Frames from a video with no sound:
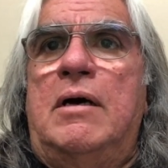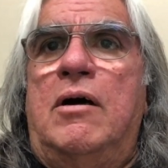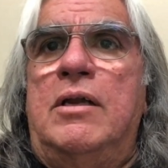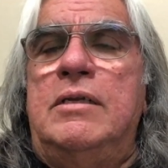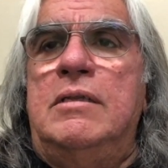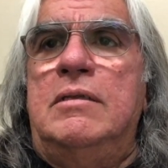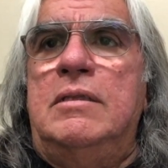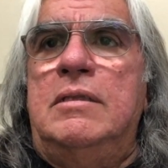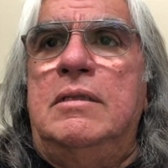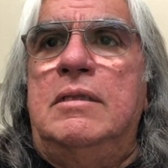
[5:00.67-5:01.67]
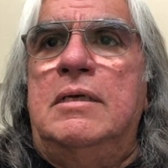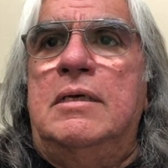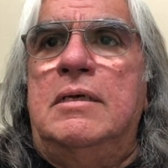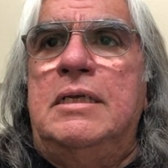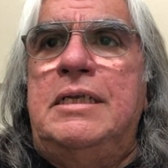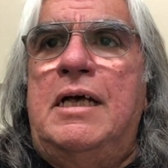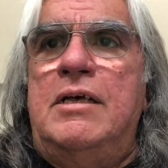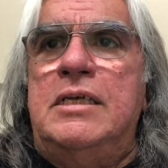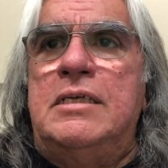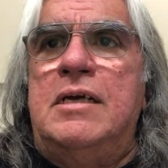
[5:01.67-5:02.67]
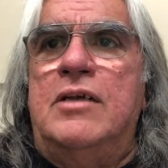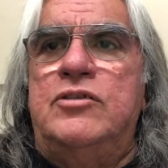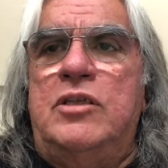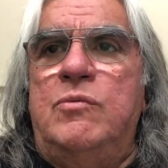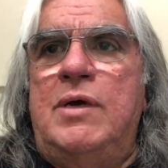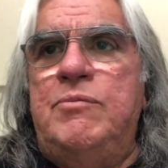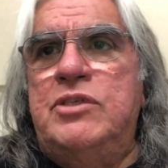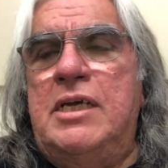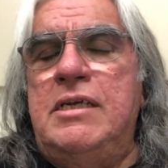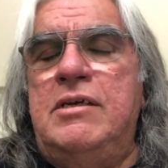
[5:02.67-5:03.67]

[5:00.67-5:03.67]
on the Italian consulate website